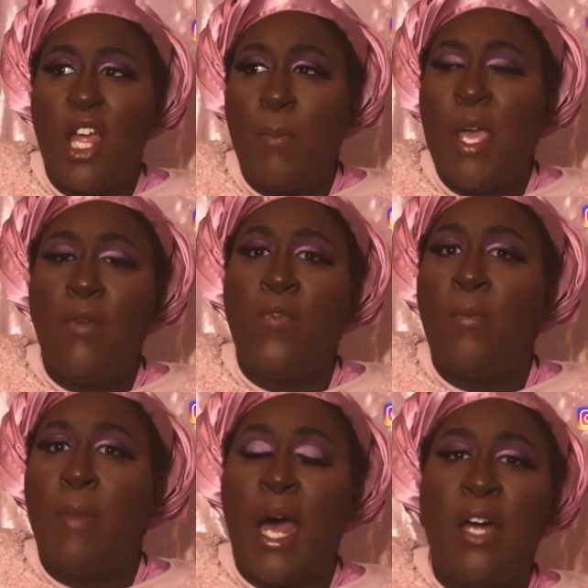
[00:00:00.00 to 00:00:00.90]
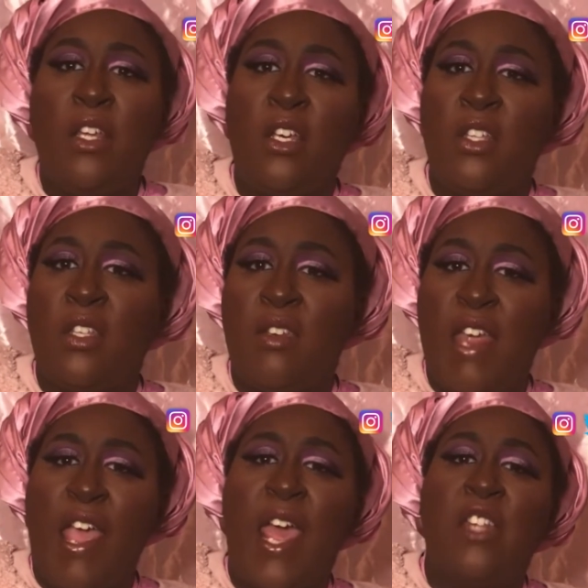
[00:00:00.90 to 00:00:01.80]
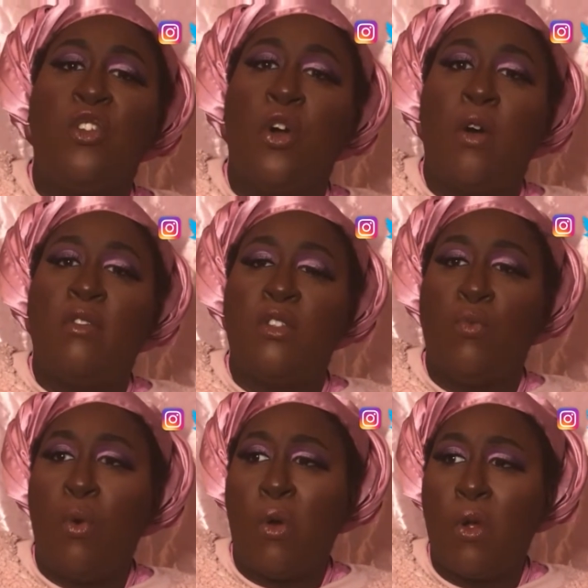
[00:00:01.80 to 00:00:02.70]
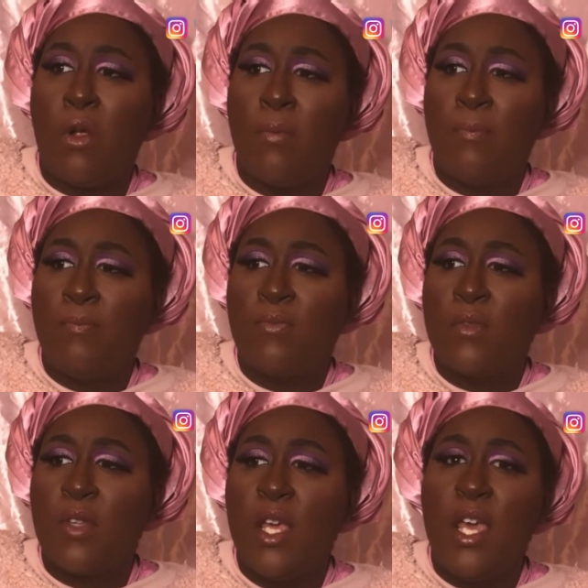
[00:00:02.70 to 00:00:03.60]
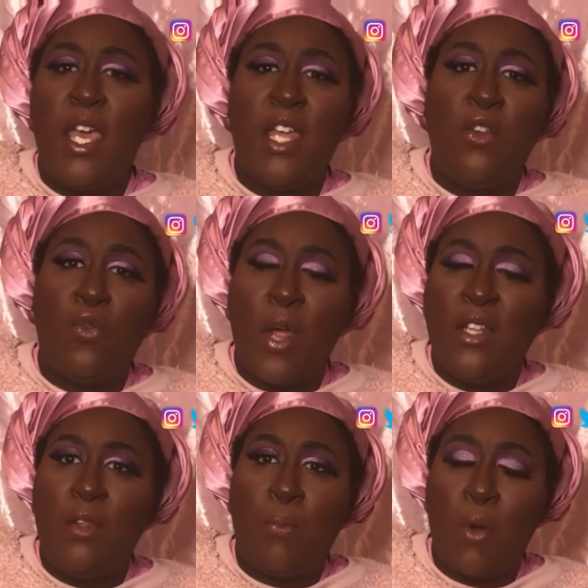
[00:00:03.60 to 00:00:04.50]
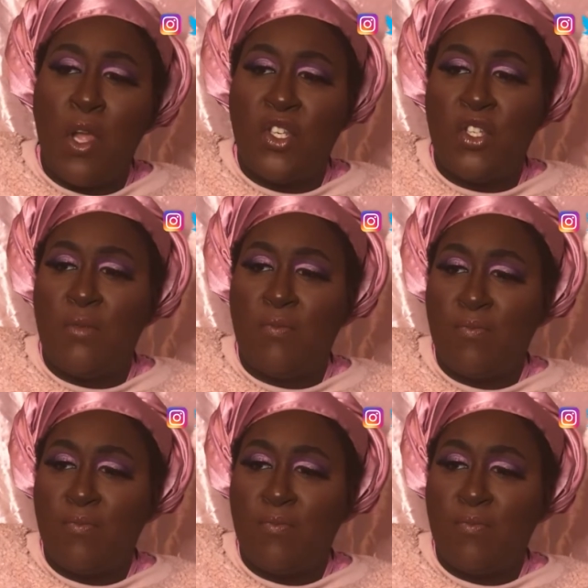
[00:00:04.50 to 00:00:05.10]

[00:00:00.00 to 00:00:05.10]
made from Molly because her dad had to go off to war in the Great Depression.